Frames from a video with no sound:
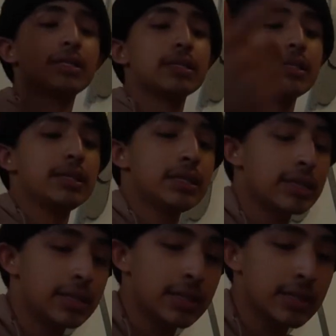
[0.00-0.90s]
to eating
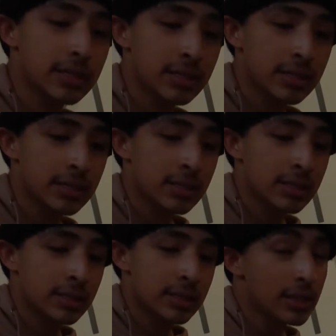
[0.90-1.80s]
these,
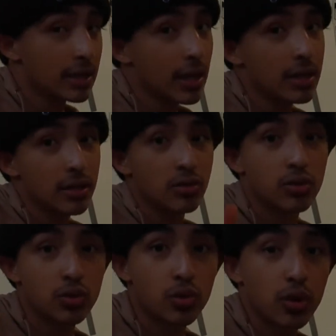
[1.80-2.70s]
and I got a little
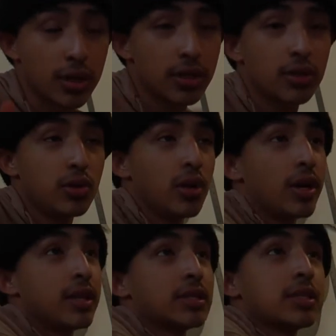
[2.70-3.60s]
story to tell you
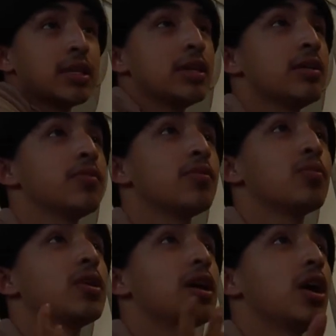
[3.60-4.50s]
guys
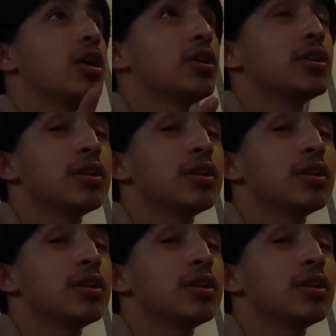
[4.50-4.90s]
when I got here.